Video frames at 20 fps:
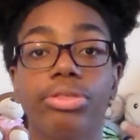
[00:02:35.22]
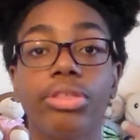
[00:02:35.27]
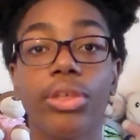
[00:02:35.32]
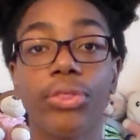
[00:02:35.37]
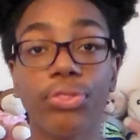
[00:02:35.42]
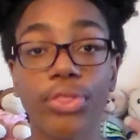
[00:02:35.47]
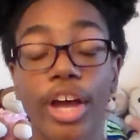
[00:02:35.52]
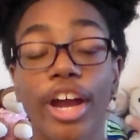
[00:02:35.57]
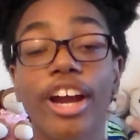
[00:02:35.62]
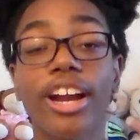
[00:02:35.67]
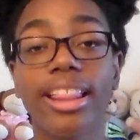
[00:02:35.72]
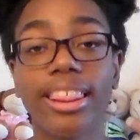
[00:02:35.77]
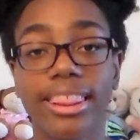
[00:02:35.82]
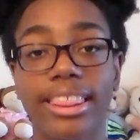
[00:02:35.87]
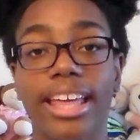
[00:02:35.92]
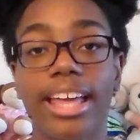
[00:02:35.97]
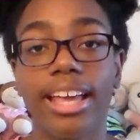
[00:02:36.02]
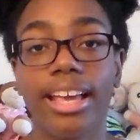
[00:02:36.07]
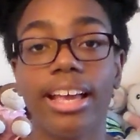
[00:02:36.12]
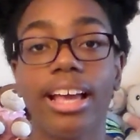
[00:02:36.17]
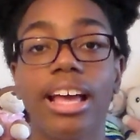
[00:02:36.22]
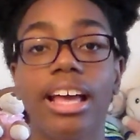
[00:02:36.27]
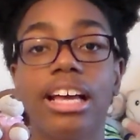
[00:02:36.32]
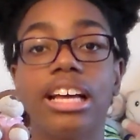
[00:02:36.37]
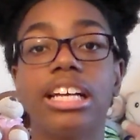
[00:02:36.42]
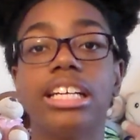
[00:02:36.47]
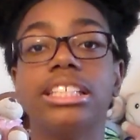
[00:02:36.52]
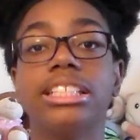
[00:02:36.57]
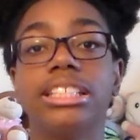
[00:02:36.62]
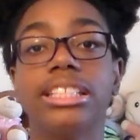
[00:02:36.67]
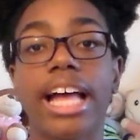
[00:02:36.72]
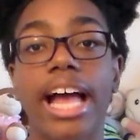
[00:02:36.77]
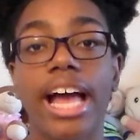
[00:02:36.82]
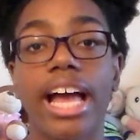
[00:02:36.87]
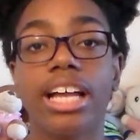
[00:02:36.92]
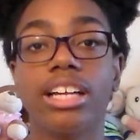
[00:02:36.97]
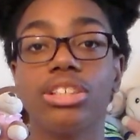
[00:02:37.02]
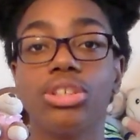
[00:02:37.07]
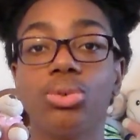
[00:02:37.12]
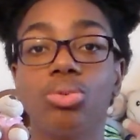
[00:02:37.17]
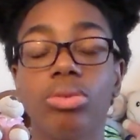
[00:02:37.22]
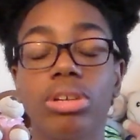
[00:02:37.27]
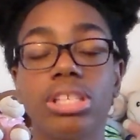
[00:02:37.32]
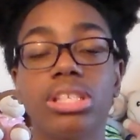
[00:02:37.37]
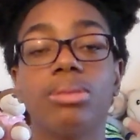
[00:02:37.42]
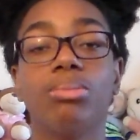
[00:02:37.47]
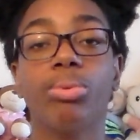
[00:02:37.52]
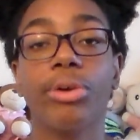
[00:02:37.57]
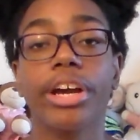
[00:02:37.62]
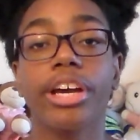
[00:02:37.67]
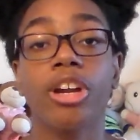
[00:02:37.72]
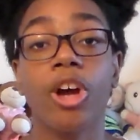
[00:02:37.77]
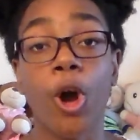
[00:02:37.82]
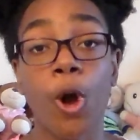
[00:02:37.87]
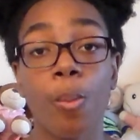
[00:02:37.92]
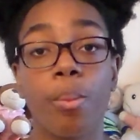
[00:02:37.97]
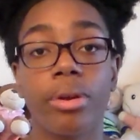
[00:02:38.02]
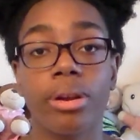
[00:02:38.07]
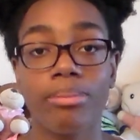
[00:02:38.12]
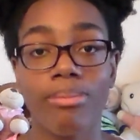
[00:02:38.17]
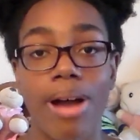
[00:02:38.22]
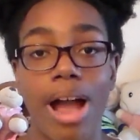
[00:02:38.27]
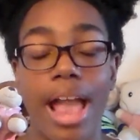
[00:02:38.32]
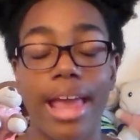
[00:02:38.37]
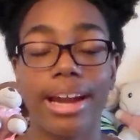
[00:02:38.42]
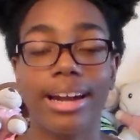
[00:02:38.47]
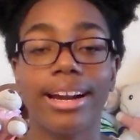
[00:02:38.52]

The third thing is that you need to bring an open mind.